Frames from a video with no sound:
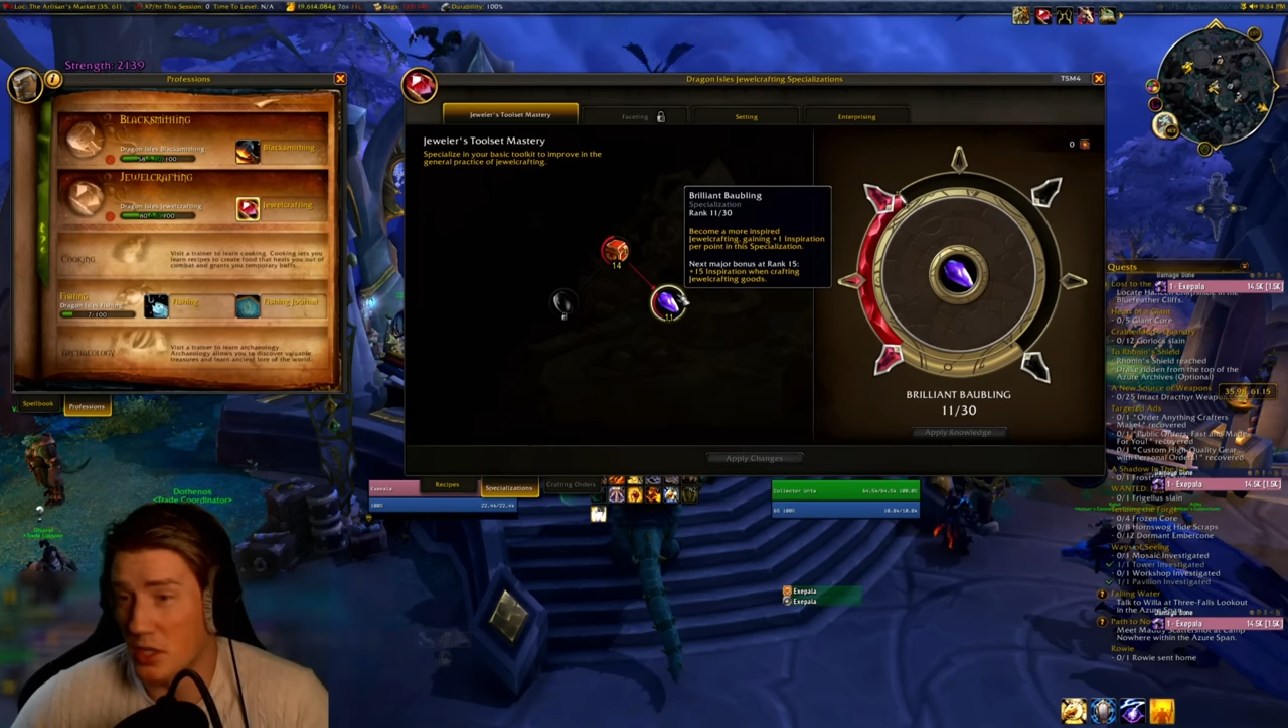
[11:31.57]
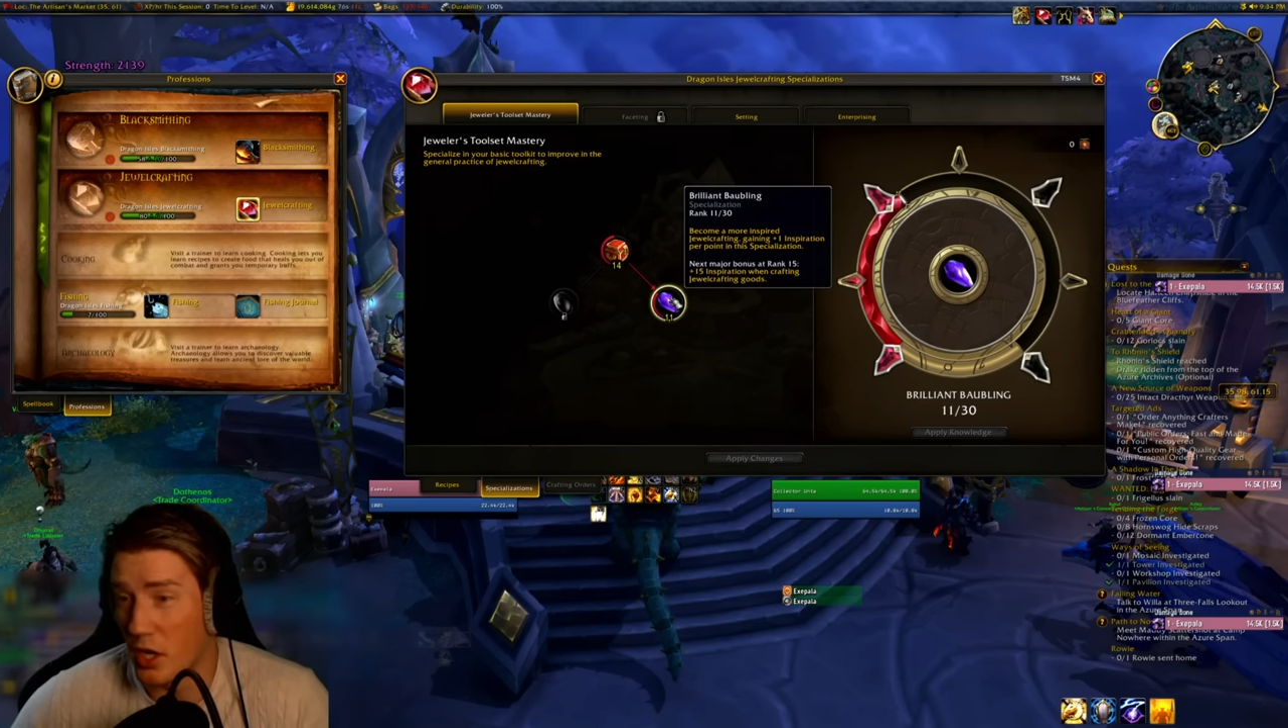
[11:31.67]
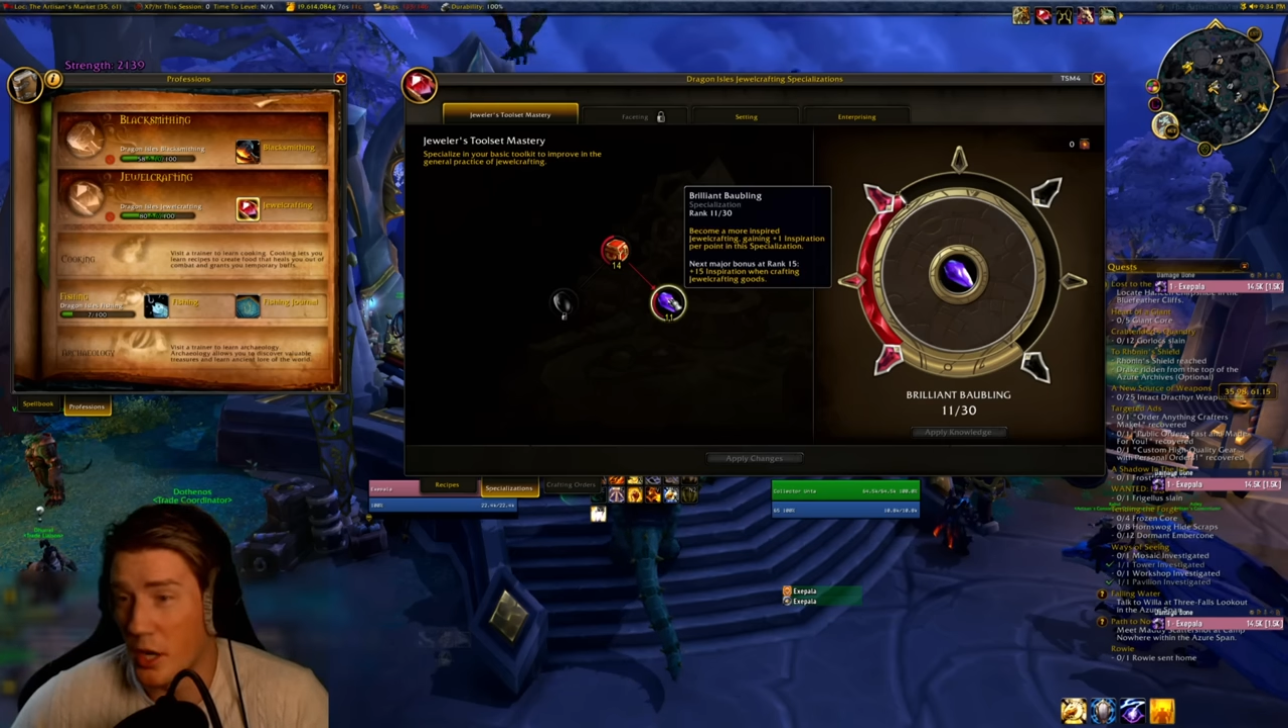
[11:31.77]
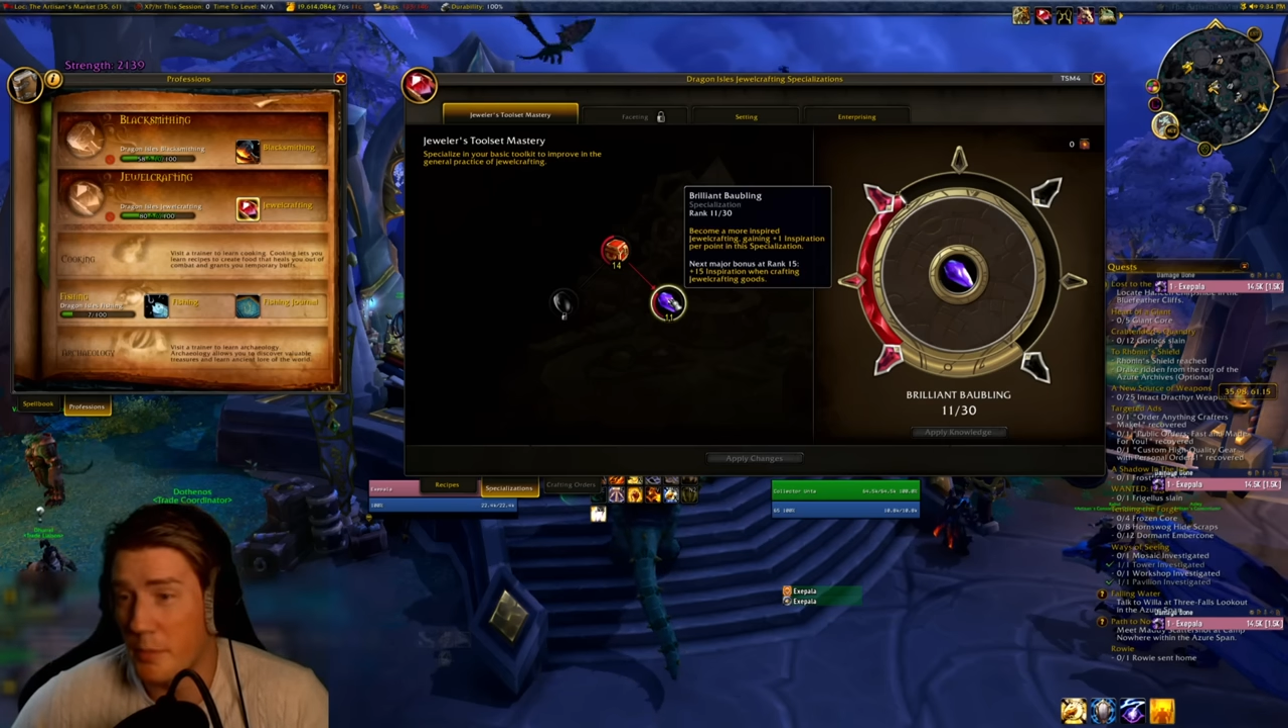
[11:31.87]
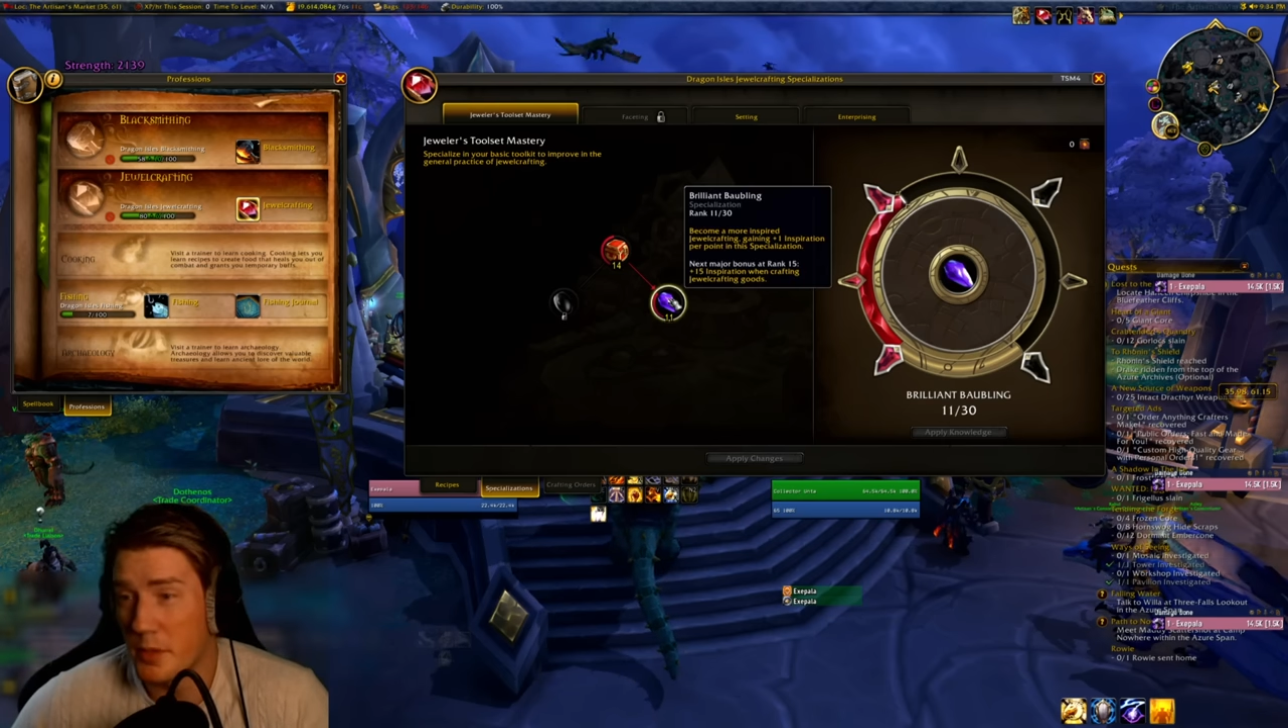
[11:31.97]
has
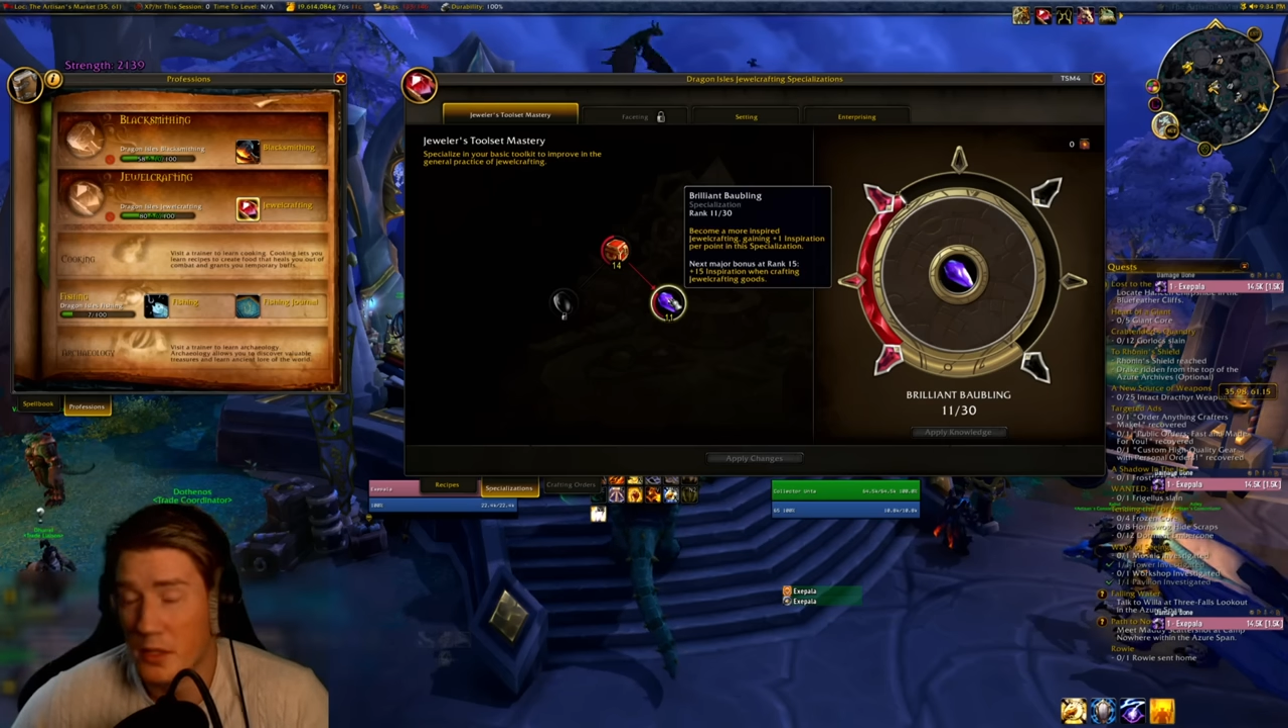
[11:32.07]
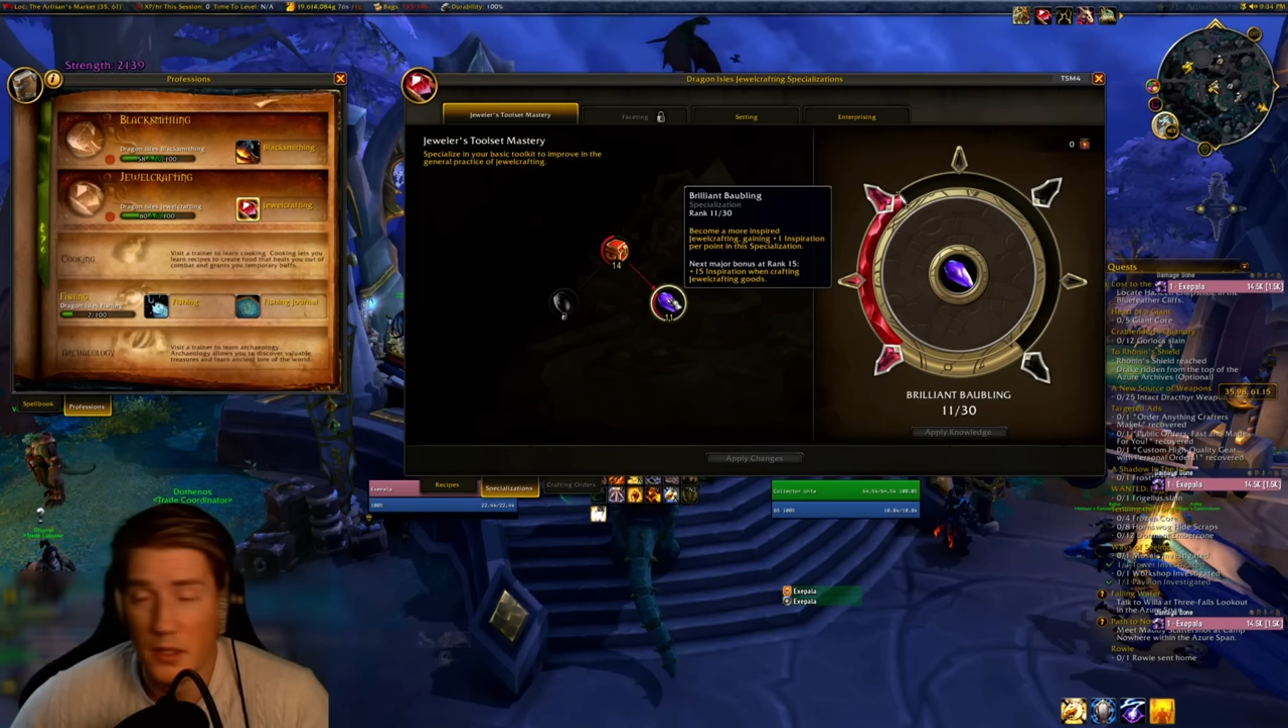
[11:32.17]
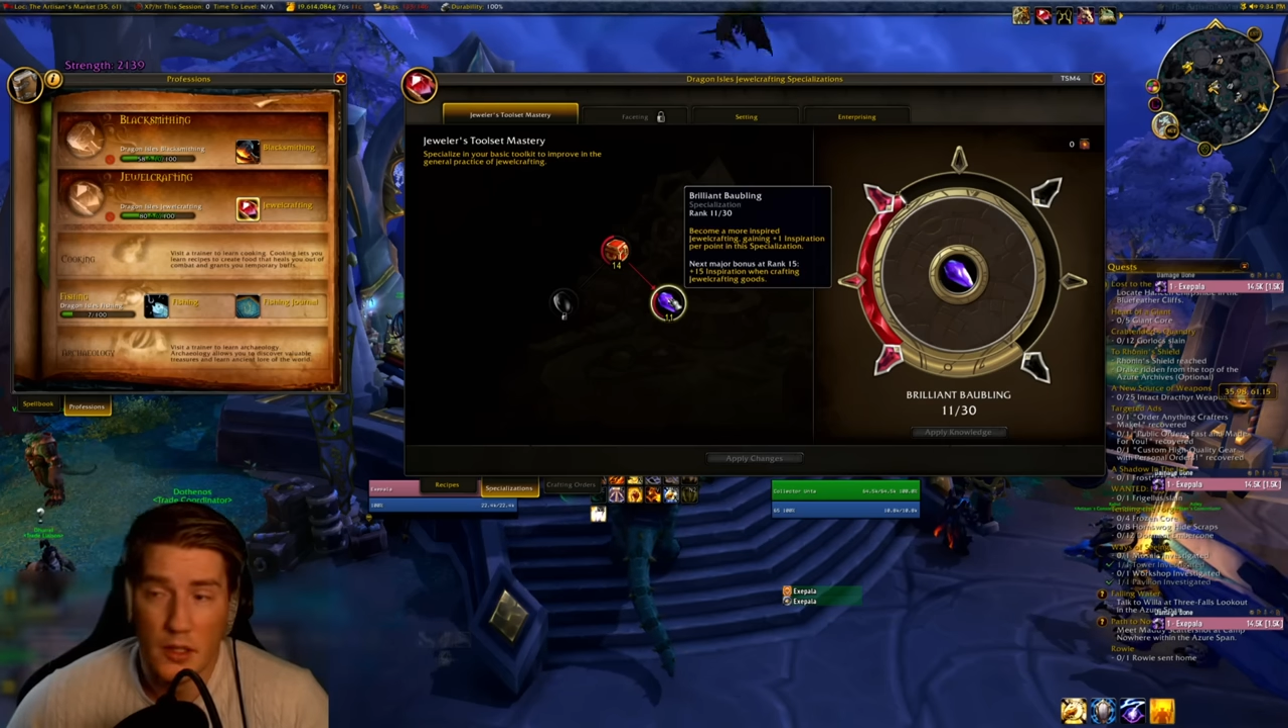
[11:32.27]
gone up.